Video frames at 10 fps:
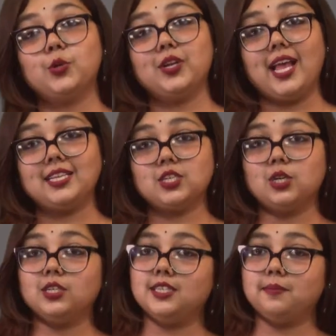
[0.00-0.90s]
relaxed
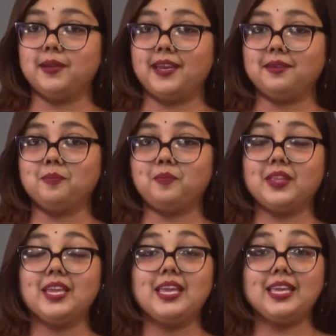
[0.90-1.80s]
holiday plan.
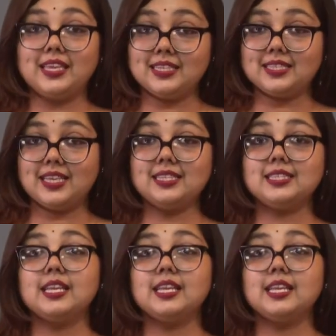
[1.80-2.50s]
He says,